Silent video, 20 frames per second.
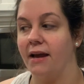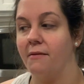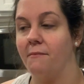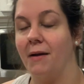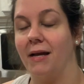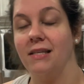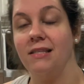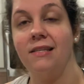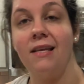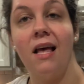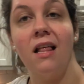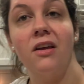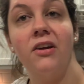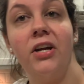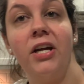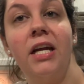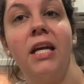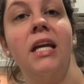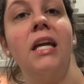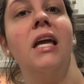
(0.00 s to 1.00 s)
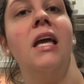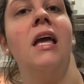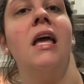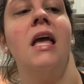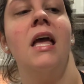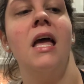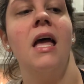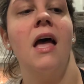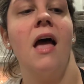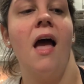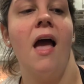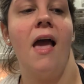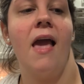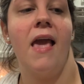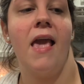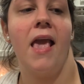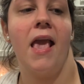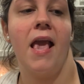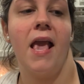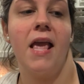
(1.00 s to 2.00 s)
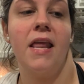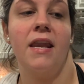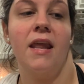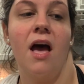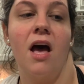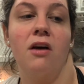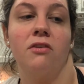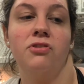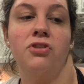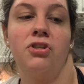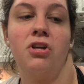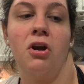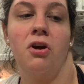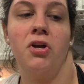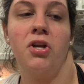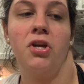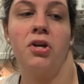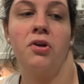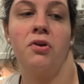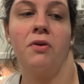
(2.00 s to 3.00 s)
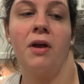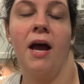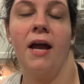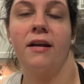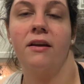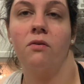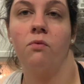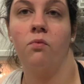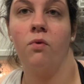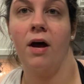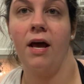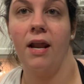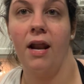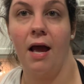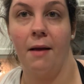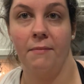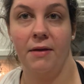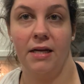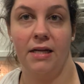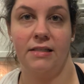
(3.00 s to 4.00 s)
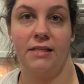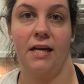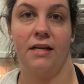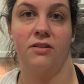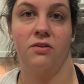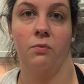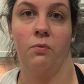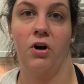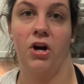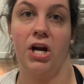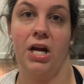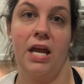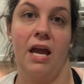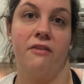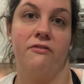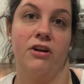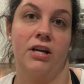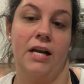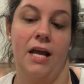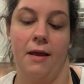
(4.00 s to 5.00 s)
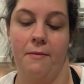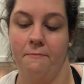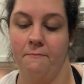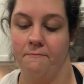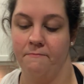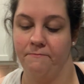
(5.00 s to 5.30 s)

up my celery, and I'll show you kind of what I'm gonna take to work every day.